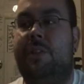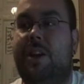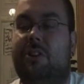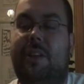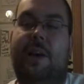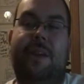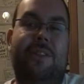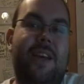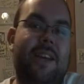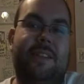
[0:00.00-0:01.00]
And they are loud,
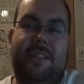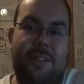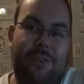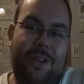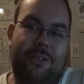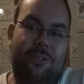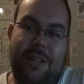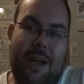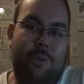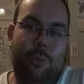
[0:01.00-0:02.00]
and the NXT fans are
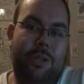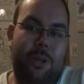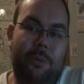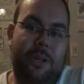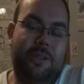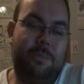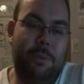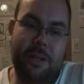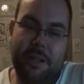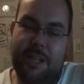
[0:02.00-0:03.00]
loud. We know this,
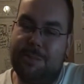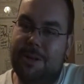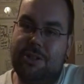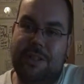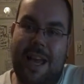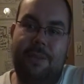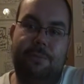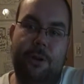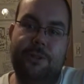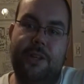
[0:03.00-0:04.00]
but like especially at
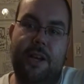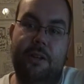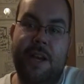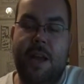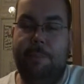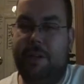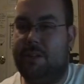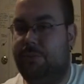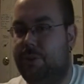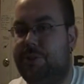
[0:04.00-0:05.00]
Full Sail,
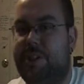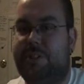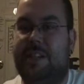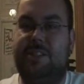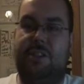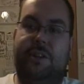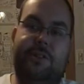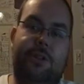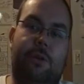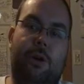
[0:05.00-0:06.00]
because Full Sail takes it on
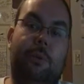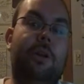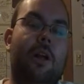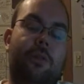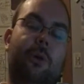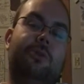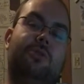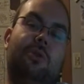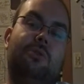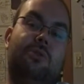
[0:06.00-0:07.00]
as their own.
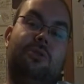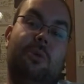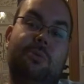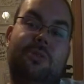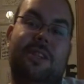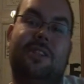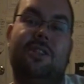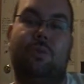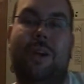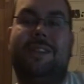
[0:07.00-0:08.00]
Those this
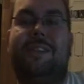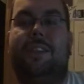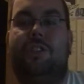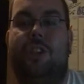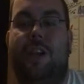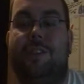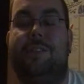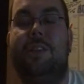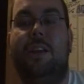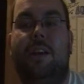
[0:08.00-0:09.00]
is wrestling
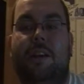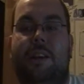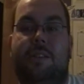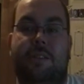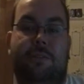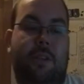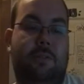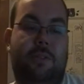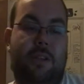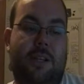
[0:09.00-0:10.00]
chants is a
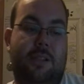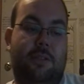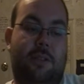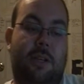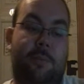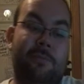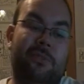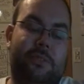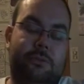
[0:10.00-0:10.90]
fucking fantastic thing.